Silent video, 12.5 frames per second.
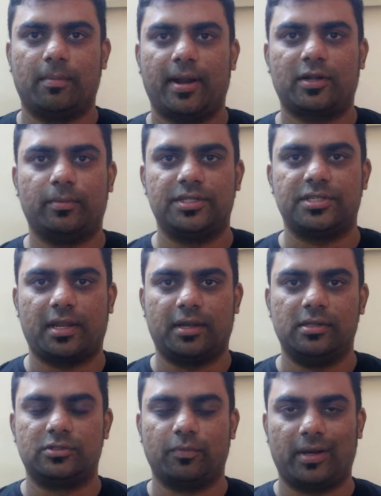back to my
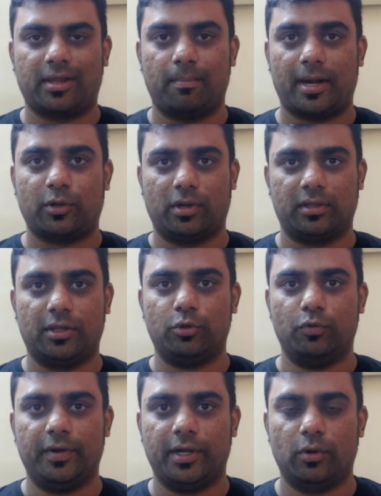channel. Welcome back to another
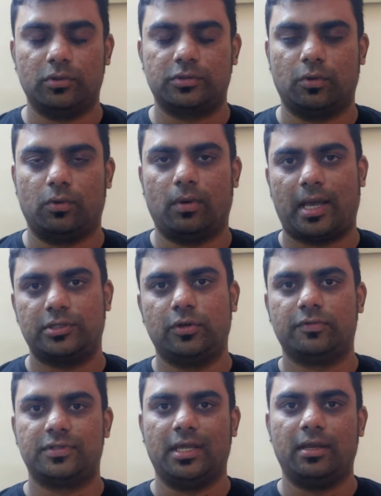new video. So as
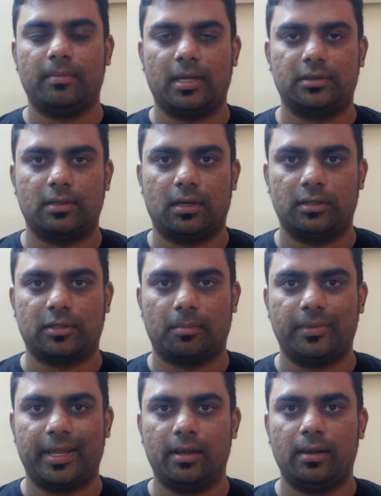you have seen my
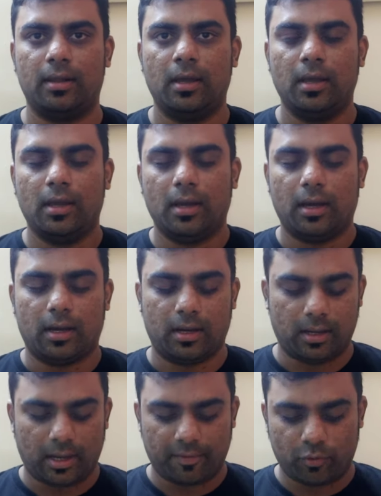thumbnail,
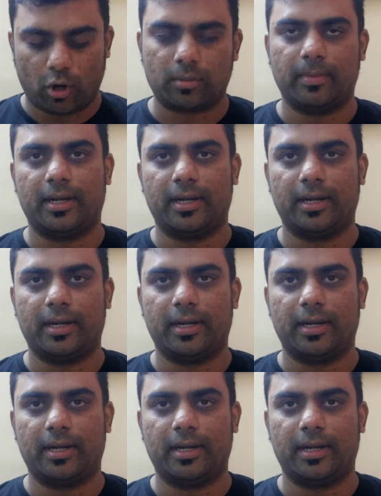I've got my